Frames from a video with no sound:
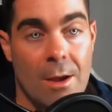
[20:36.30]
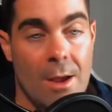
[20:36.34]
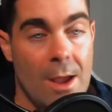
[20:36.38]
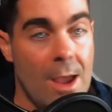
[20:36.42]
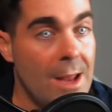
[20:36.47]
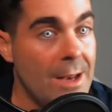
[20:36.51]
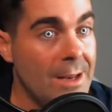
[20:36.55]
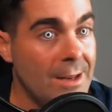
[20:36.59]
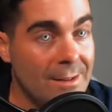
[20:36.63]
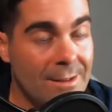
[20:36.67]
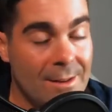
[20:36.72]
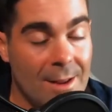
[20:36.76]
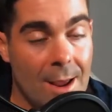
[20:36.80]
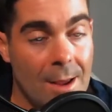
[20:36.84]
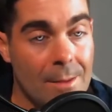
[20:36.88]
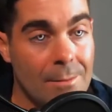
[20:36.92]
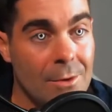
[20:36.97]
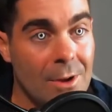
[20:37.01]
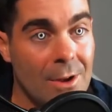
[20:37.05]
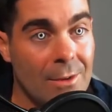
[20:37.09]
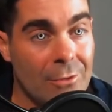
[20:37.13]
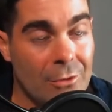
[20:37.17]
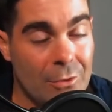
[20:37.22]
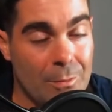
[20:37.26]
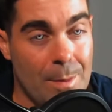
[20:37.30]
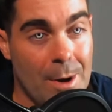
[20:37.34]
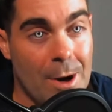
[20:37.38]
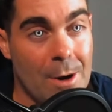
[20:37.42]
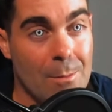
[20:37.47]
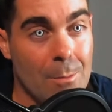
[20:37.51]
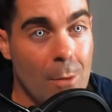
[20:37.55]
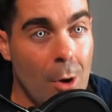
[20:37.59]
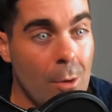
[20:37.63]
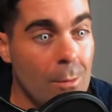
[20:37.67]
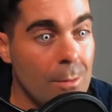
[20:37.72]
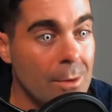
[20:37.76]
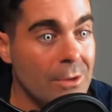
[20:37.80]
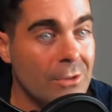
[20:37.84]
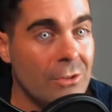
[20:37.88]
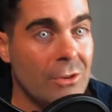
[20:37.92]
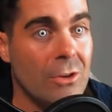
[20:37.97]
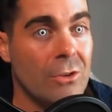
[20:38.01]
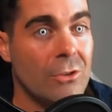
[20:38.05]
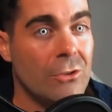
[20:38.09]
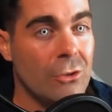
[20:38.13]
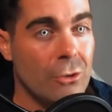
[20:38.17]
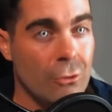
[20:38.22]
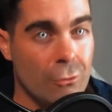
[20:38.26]
anytime you have spare moments
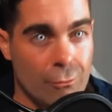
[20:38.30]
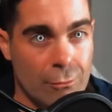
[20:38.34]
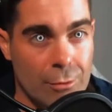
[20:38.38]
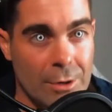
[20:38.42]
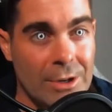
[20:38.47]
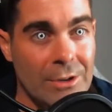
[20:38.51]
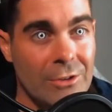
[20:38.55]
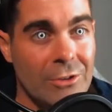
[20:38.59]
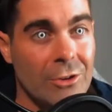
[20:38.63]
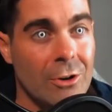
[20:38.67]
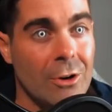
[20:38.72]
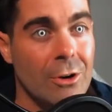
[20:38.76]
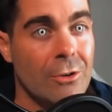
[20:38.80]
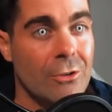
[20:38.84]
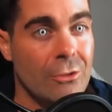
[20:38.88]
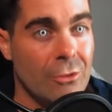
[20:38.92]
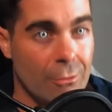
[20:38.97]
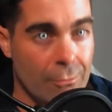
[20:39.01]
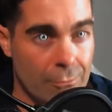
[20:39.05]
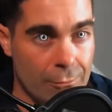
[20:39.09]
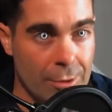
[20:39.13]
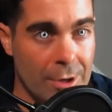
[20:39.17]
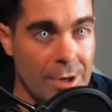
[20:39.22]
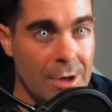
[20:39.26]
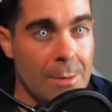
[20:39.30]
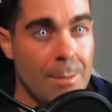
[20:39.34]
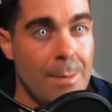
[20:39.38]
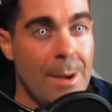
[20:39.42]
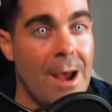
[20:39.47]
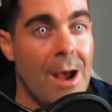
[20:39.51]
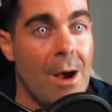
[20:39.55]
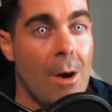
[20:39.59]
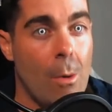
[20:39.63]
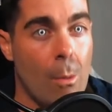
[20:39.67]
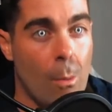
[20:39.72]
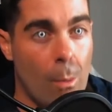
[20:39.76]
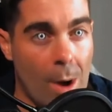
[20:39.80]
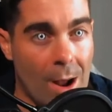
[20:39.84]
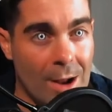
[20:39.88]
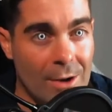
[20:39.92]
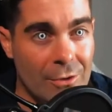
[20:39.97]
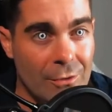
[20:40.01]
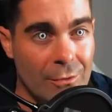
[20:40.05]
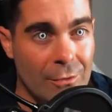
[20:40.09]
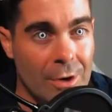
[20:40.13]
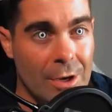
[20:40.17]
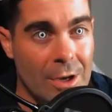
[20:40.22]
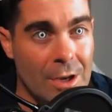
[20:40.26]
to research, read about,
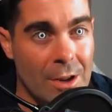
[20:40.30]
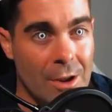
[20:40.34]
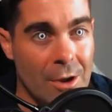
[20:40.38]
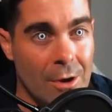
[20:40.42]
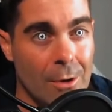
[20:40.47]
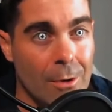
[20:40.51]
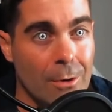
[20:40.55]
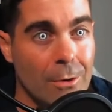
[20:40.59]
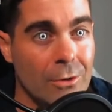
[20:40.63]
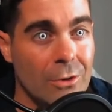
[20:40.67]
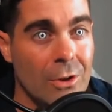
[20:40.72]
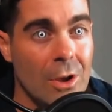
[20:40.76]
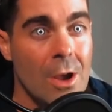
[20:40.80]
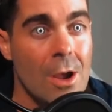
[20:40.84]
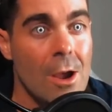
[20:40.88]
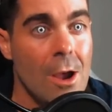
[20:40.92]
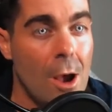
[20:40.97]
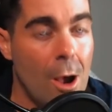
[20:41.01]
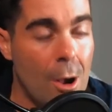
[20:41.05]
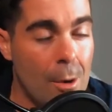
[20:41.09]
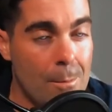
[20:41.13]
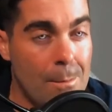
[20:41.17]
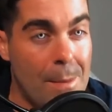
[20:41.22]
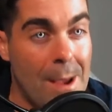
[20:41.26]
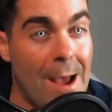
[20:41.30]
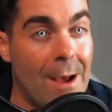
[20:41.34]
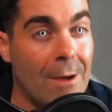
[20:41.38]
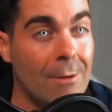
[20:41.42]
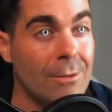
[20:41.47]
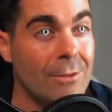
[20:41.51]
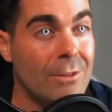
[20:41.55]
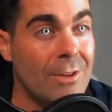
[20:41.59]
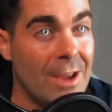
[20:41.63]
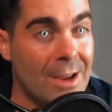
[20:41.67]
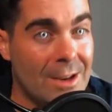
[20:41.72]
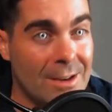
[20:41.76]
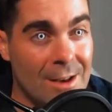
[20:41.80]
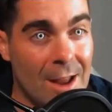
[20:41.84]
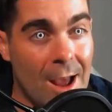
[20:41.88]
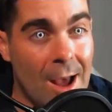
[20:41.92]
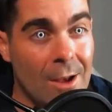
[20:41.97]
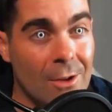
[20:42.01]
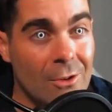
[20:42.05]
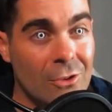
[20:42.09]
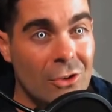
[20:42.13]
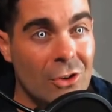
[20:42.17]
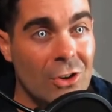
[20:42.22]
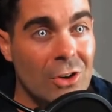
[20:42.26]
watch videos about
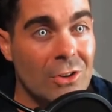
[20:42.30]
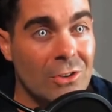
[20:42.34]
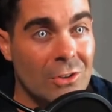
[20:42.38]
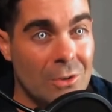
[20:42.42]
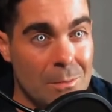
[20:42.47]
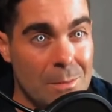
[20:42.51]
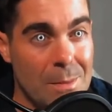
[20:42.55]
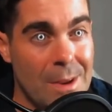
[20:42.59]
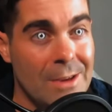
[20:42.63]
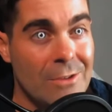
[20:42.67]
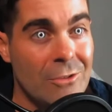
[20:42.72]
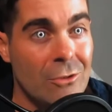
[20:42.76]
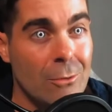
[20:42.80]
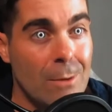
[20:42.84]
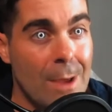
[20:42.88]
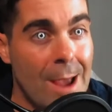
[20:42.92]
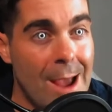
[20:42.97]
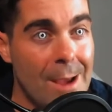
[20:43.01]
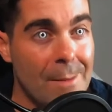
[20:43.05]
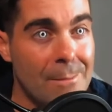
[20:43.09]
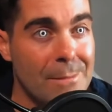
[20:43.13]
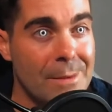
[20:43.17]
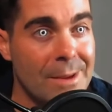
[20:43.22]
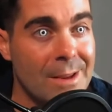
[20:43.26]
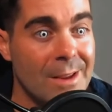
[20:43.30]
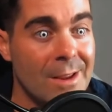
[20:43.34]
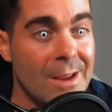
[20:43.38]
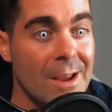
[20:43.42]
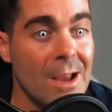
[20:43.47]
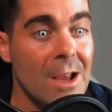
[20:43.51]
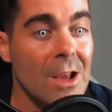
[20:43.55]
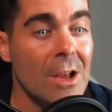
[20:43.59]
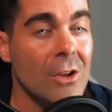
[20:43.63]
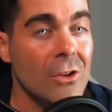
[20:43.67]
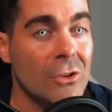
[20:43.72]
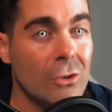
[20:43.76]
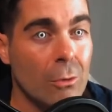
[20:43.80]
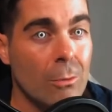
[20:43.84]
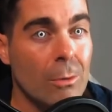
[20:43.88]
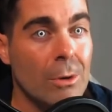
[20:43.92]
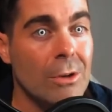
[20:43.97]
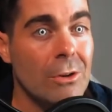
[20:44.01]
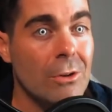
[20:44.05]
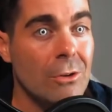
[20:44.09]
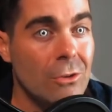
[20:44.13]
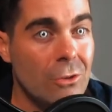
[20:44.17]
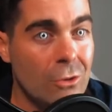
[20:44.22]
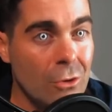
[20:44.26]
technology because it makes you happy. So
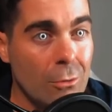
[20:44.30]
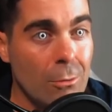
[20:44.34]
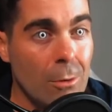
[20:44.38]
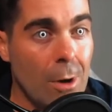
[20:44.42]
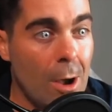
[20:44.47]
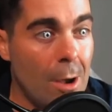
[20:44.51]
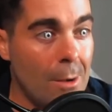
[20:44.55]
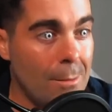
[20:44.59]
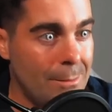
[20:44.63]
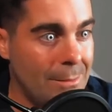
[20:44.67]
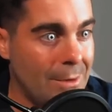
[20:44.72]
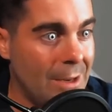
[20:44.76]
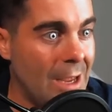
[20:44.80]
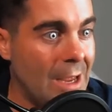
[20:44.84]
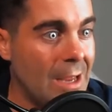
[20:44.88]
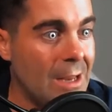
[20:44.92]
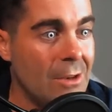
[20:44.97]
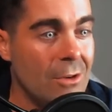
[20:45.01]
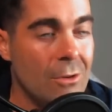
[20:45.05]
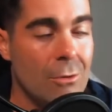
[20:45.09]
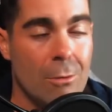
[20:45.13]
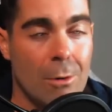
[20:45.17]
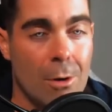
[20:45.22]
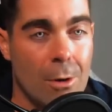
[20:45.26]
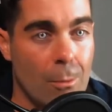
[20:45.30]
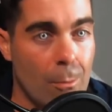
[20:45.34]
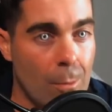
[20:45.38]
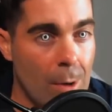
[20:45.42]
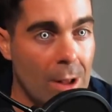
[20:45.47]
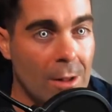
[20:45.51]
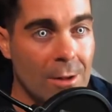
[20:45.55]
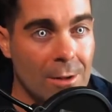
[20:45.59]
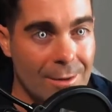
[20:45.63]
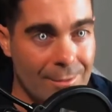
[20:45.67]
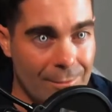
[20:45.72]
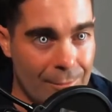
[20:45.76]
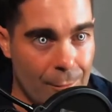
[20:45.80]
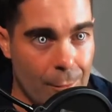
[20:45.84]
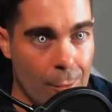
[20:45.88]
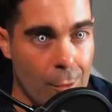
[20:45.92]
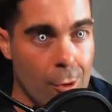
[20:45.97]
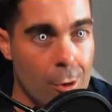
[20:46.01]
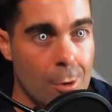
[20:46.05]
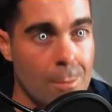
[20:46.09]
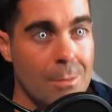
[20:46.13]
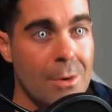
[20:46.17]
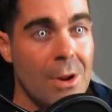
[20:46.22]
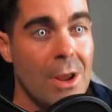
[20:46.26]
when you do update, you are well
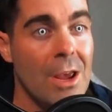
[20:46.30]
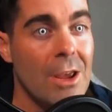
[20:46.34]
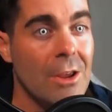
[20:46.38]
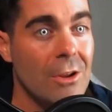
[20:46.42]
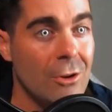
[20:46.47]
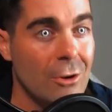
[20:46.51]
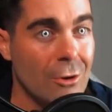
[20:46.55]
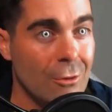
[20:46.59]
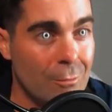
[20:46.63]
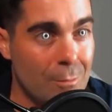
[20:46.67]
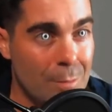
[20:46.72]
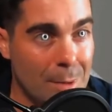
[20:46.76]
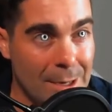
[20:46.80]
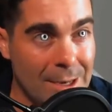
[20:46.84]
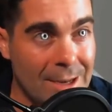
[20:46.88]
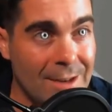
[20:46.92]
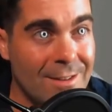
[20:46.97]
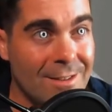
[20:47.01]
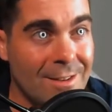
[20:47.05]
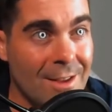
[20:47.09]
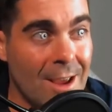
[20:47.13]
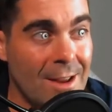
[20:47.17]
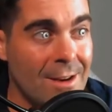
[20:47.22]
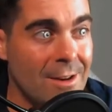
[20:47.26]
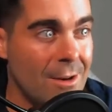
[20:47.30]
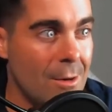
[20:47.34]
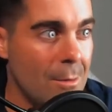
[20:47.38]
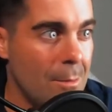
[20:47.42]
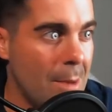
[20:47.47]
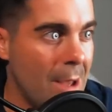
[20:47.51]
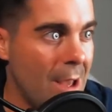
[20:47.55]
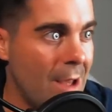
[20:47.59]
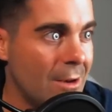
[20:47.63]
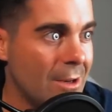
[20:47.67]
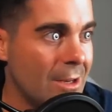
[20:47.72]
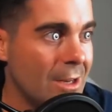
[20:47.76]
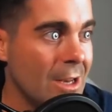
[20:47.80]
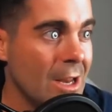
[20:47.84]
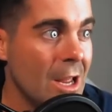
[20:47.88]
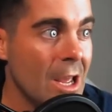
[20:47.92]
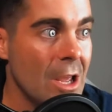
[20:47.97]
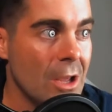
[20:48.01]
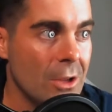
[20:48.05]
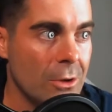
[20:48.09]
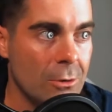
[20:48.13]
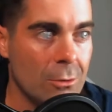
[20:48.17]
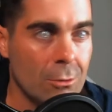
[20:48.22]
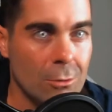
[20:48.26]
informed, you've been excited about it,
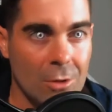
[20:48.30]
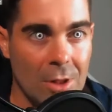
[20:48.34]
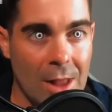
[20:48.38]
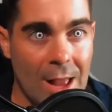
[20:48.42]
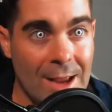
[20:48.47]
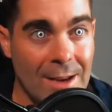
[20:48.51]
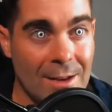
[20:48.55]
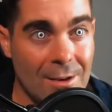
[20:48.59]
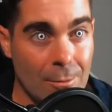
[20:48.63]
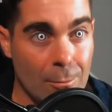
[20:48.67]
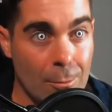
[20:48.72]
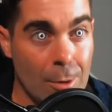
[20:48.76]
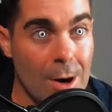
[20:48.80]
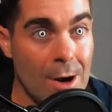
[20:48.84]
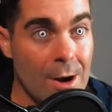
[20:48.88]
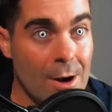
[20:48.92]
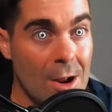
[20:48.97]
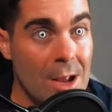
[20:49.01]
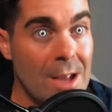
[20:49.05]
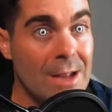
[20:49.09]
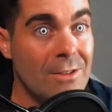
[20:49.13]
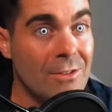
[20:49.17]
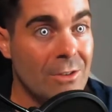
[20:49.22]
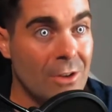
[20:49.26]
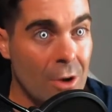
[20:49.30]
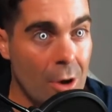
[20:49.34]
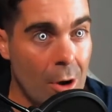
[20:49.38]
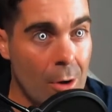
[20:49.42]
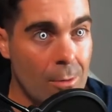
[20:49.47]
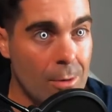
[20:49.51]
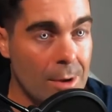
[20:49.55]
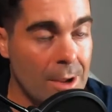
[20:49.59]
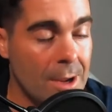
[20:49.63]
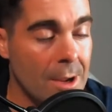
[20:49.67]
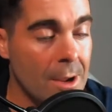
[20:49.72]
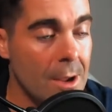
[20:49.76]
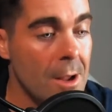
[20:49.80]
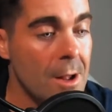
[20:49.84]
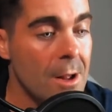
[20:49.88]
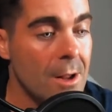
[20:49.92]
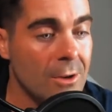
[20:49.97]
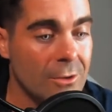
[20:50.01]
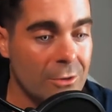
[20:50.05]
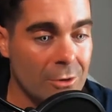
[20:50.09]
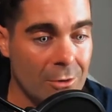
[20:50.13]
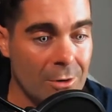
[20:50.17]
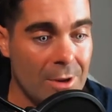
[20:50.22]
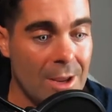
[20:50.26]
you like where it's going.
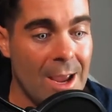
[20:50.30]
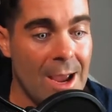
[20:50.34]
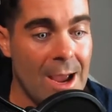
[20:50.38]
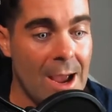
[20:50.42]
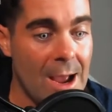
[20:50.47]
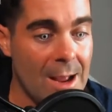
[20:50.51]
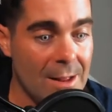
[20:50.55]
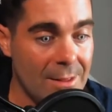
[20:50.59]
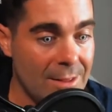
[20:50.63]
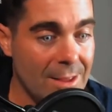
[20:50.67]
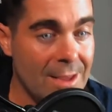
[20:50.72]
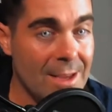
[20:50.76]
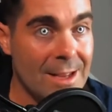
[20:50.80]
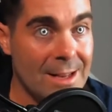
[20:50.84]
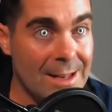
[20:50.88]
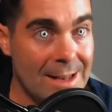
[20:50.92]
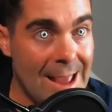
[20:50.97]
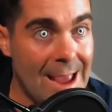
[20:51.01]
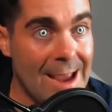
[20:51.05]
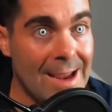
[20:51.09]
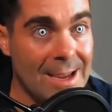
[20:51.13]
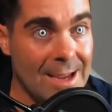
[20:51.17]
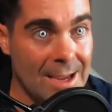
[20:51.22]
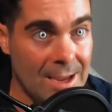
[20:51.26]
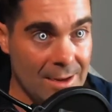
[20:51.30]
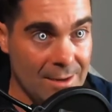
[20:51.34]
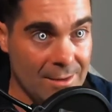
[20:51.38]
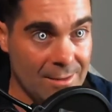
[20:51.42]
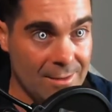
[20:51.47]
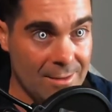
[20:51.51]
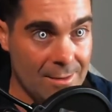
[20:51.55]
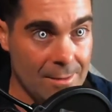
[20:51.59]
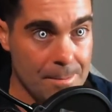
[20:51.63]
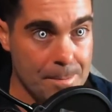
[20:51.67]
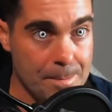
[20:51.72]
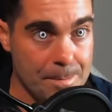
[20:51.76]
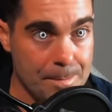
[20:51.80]
So yeah, I think in that case,